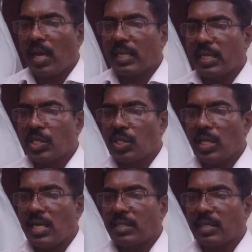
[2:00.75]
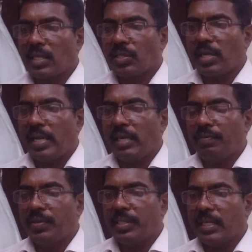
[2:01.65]
where Christians sustained
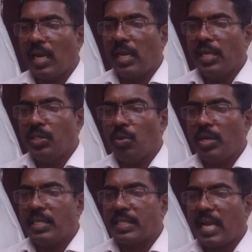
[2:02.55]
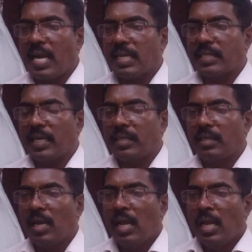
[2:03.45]
physical injury stands at
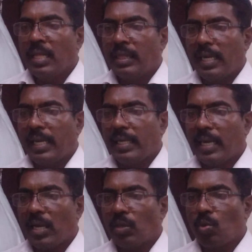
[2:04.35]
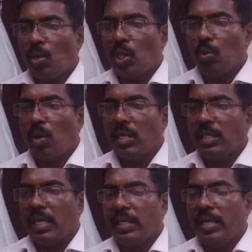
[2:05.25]

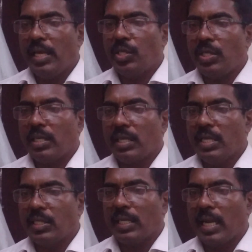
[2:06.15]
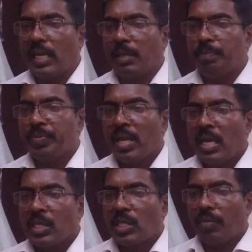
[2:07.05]
321 in each incident.
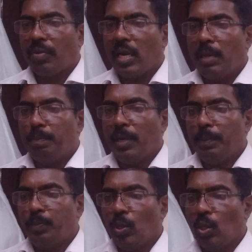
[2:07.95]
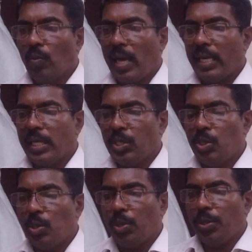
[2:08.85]
Several people were
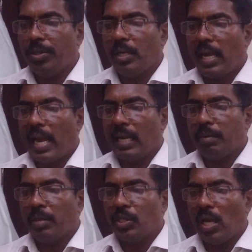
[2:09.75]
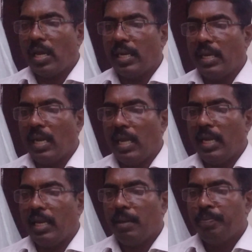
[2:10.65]
injured and
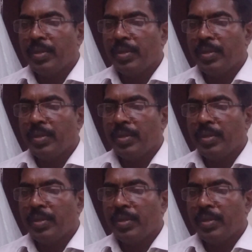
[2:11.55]
majority